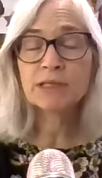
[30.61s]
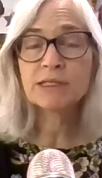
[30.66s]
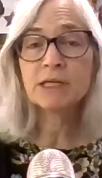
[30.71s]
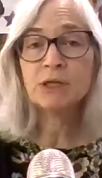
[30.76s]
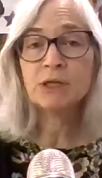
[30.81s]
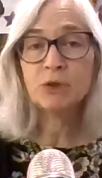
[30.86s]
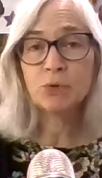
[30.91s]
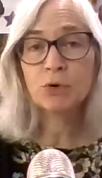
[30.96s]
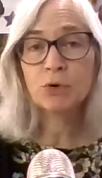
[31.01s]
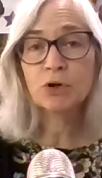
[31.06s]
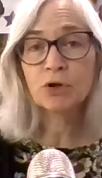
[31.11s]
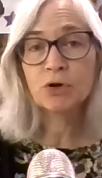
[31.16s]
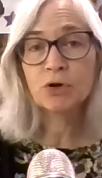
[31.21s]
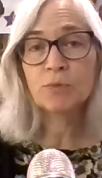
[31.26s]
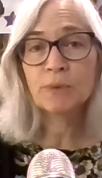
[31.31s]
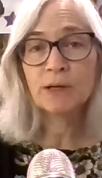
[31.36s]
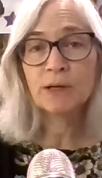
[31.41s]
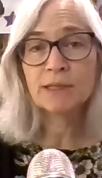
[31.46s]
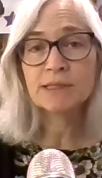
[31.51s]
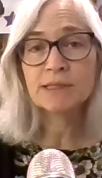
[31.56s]
send your
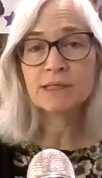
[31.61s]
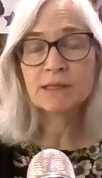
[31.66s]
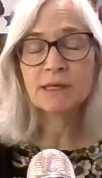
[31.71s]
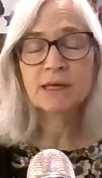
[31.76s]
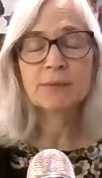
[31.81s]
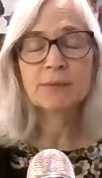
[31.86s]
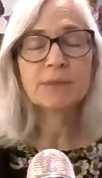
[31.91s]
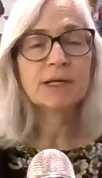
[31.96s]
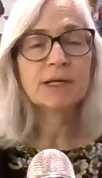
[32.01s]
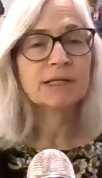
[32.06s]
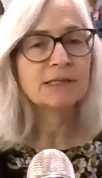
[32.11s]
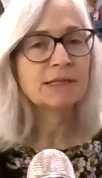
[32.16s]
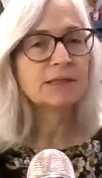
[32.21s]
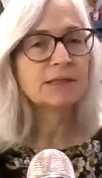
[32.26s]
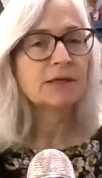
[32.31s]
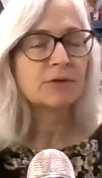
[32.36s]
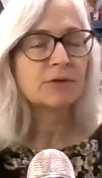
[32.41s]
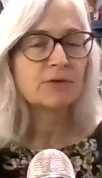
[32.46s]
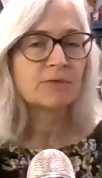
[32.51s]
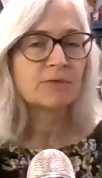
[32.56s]
coupons to them and i did
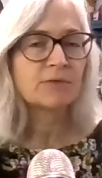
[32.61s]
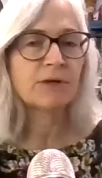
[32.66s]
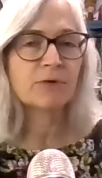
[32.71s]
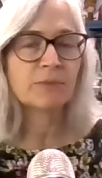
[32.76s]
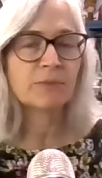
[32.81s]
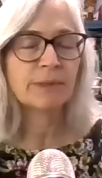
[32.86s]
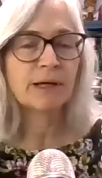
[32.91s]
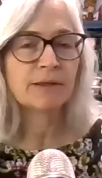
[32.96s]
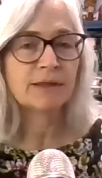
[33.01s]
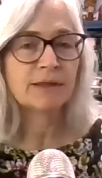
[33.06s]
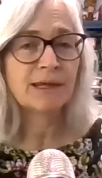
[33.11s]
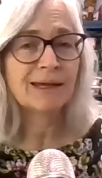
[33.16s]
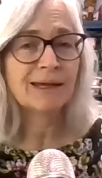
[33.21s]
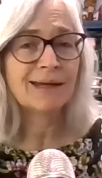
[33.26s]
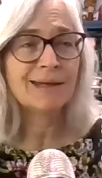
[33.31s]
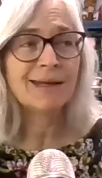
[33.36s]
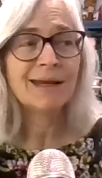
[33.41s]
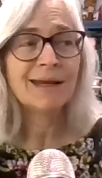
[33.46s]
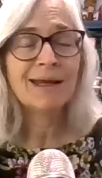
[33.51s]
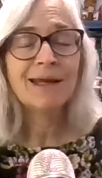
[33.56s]
another video about that